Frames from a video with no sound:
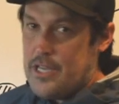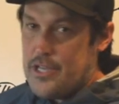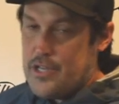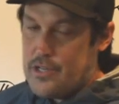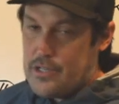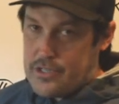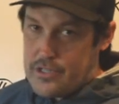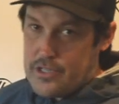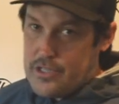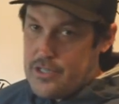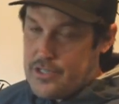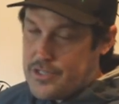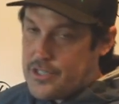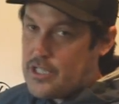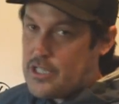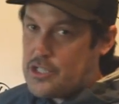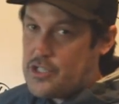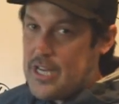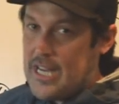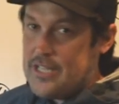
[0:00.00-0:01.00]
there's a
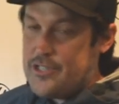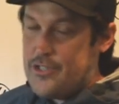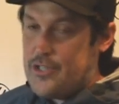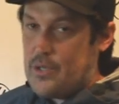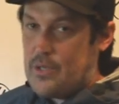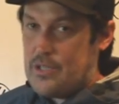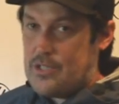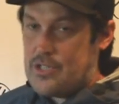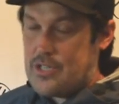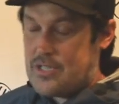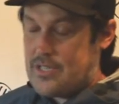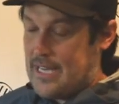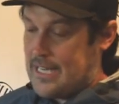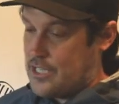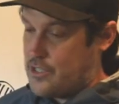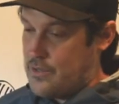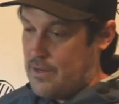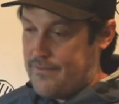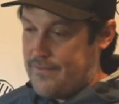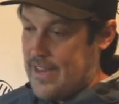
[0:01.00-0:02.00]
good chance you could just
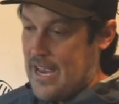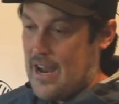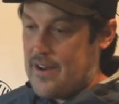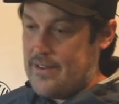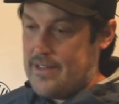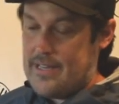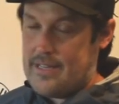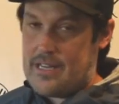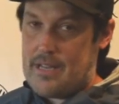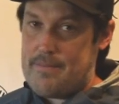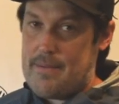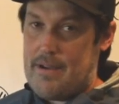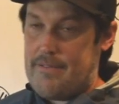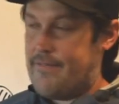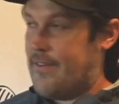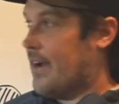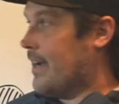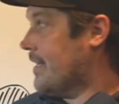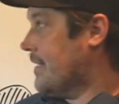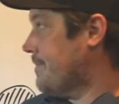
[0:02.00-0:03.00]
like drift down it and come
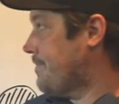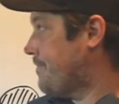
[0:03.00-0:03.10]
out fine.